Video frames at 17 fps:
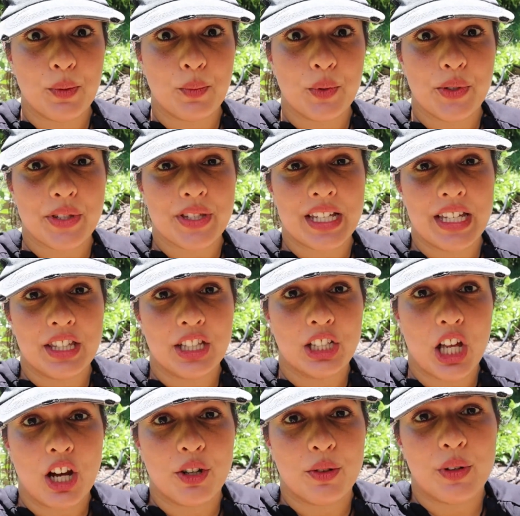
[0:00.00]
and we'll see in
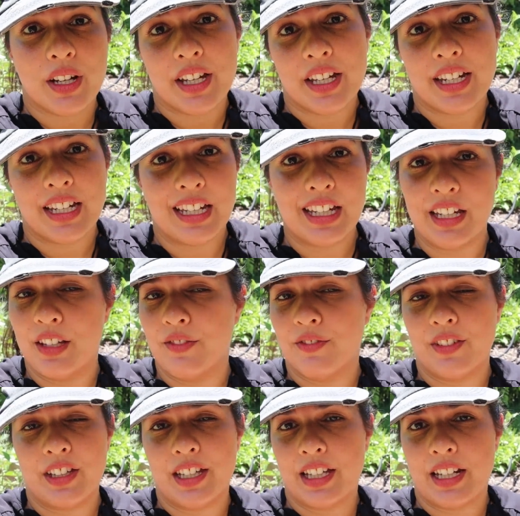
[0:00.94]
the long run
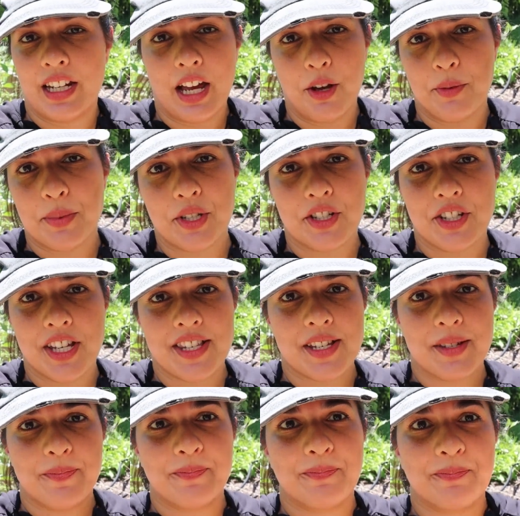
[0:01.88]
if it helps or
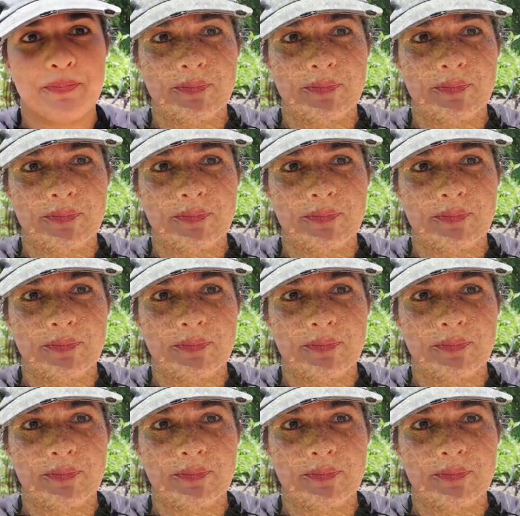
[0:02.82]
doesn't.